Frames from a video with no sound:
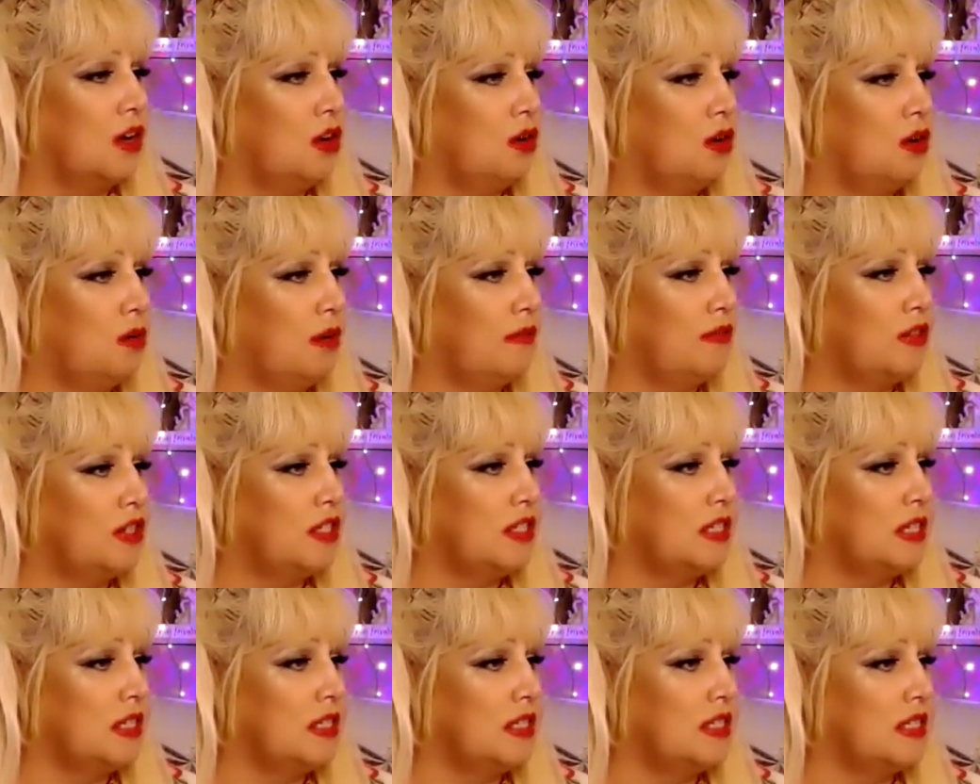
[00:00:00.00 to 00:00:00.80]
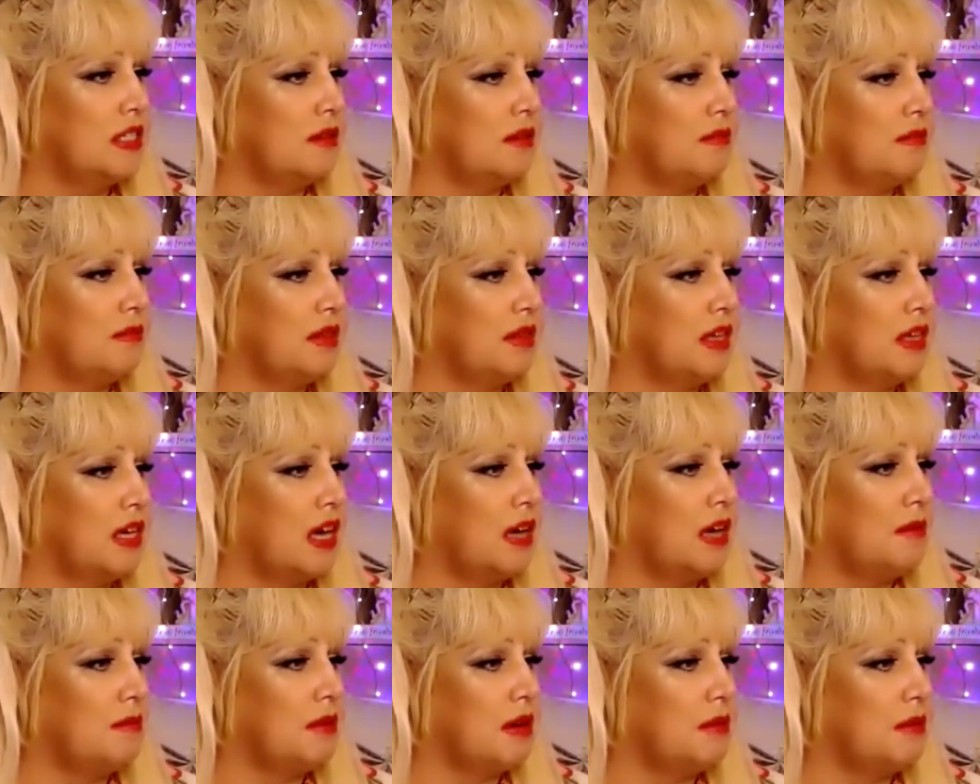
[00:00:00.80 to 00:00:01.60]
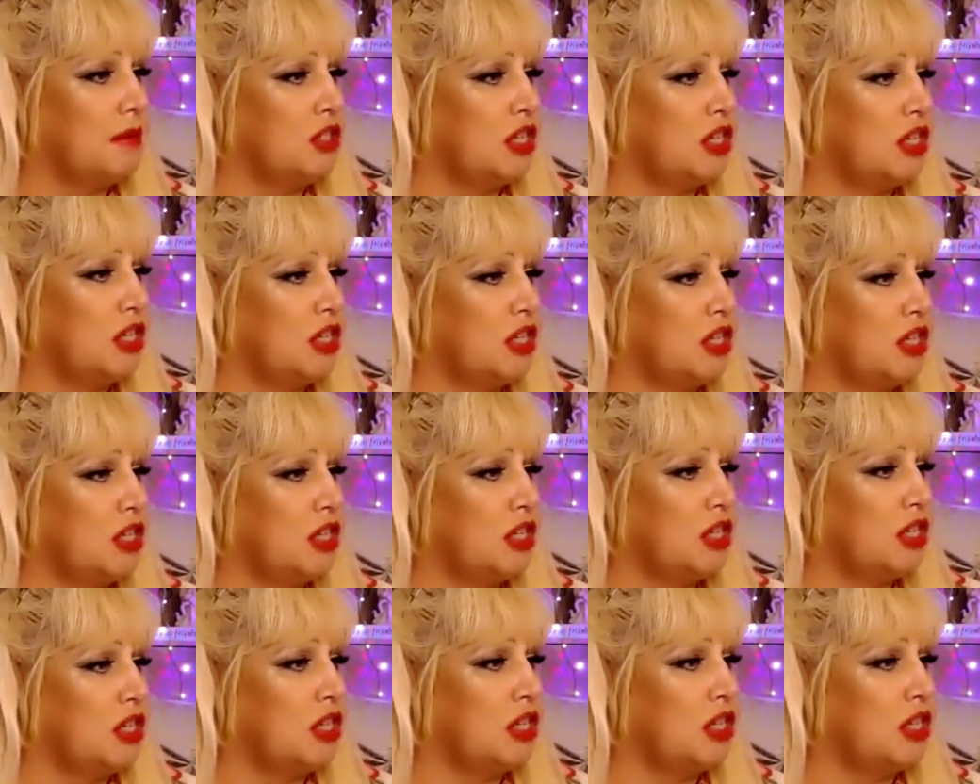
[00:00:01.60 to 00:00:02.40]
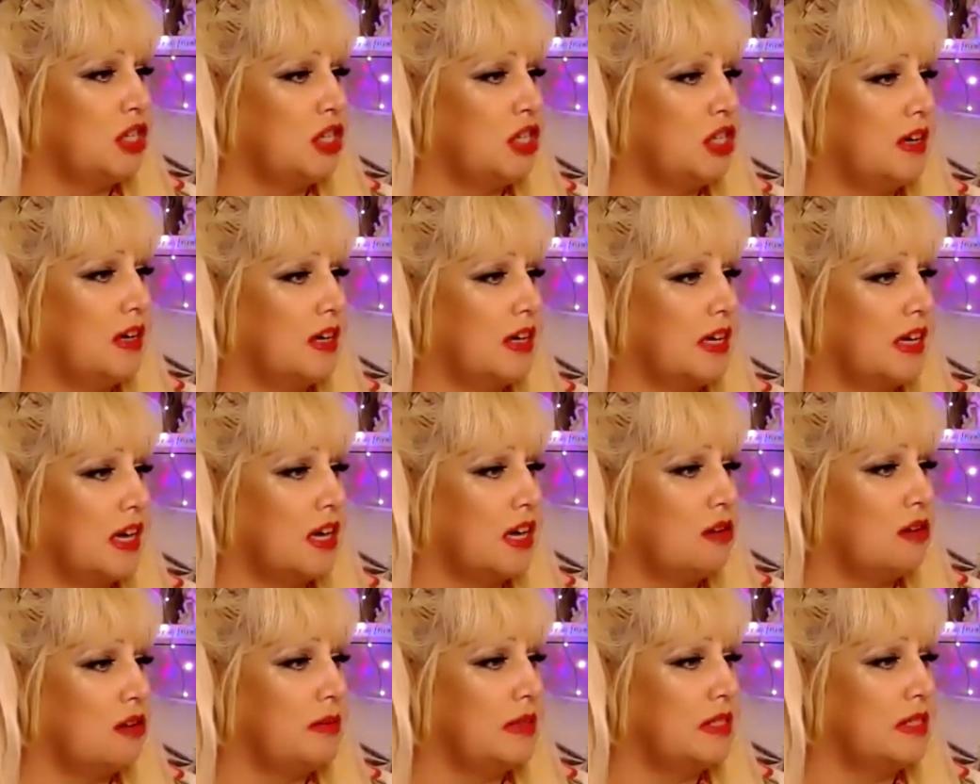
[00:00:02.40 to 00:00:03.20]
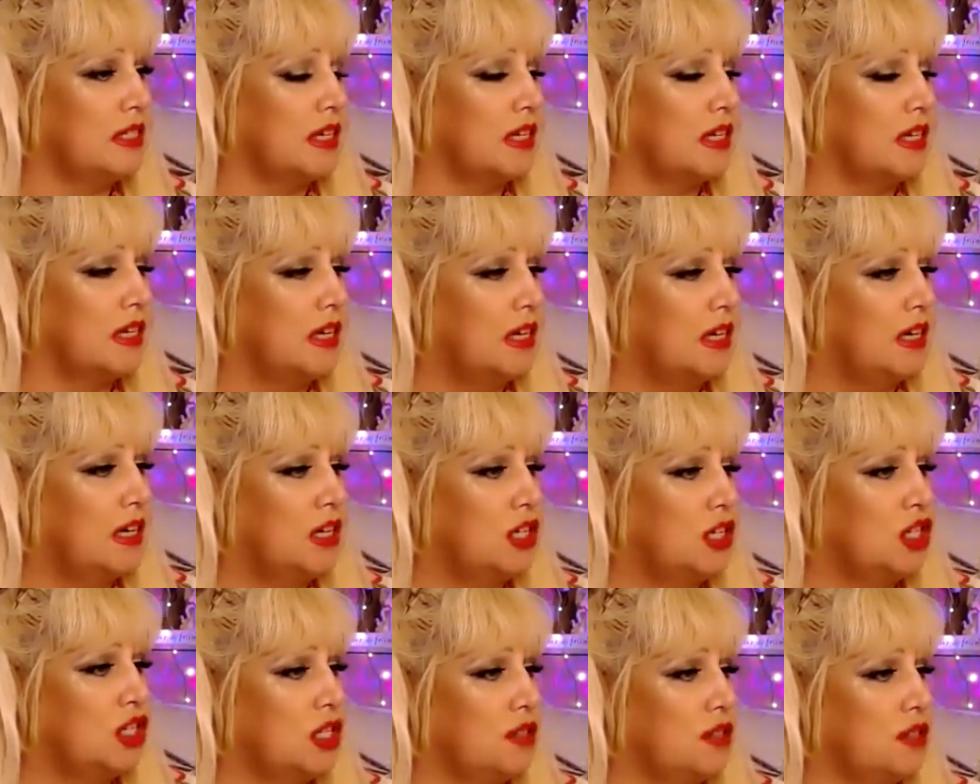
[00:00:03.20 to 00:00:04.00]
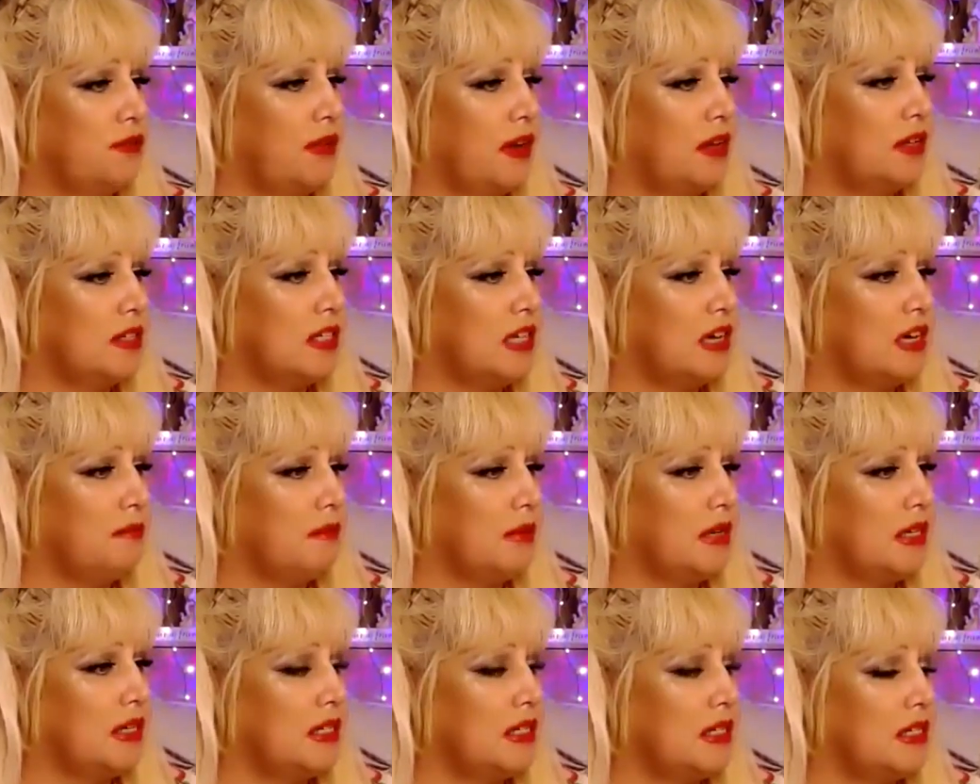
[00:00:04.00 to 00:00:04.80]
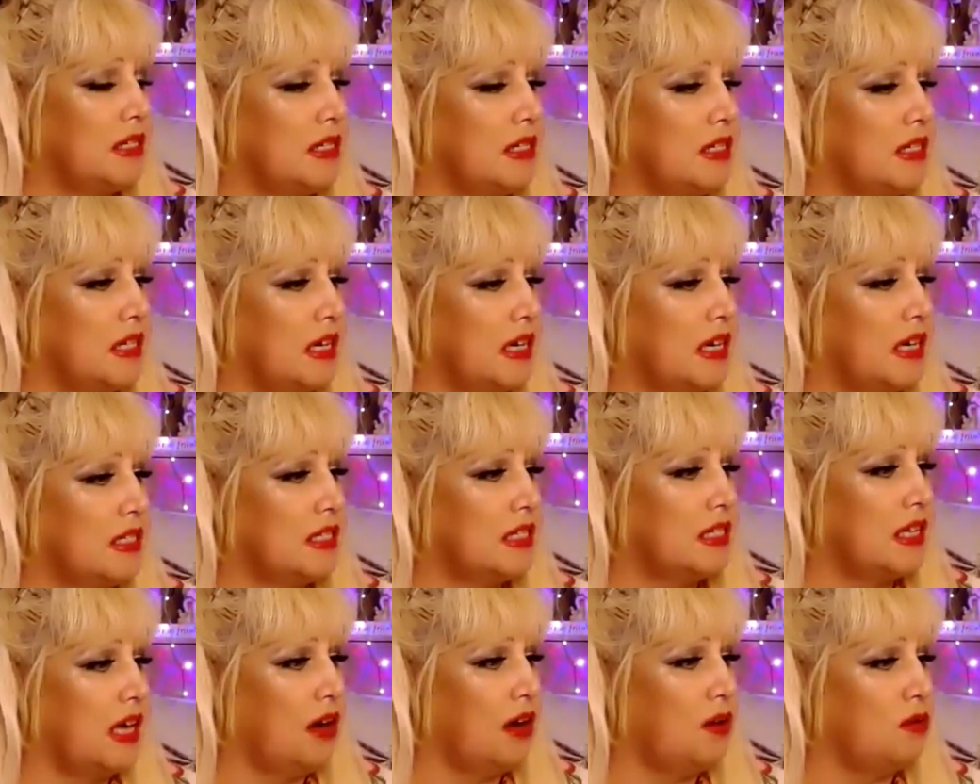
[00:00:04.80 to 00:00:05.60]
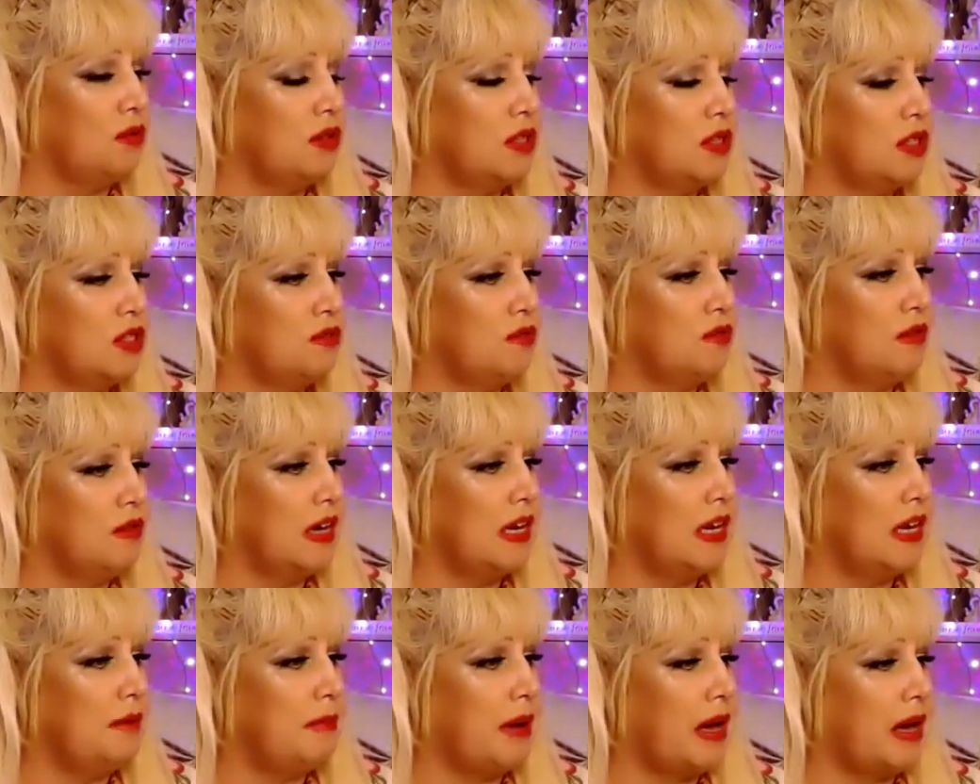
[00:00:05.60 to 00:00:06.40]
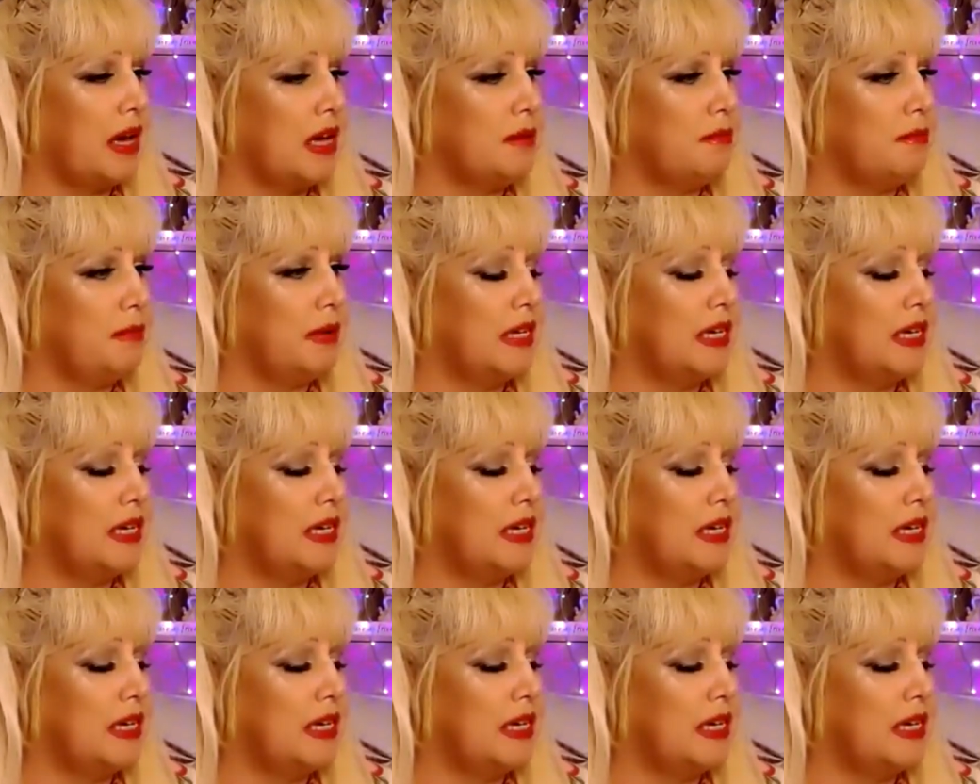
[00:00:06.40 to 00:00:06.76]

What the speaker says: Or I've just seen something come up. Jennifer Carpenter, just found out my dad's health is really bad.